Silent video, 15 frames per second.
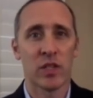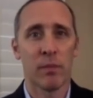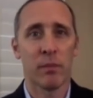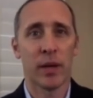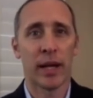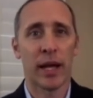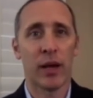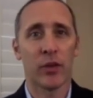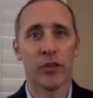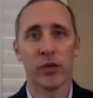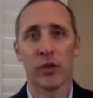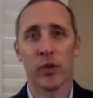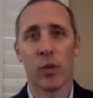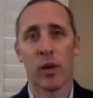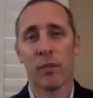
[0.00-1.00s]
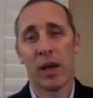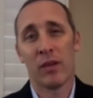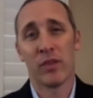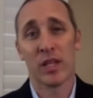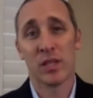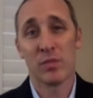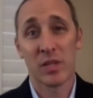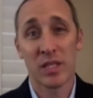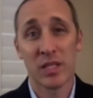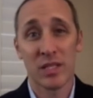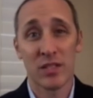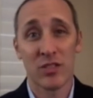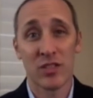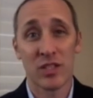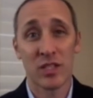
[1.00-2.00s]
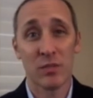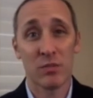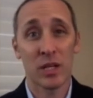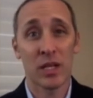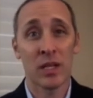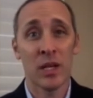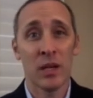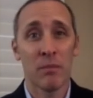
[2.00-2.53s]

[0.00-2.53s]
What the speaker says: but I also don't want my investment decisions to be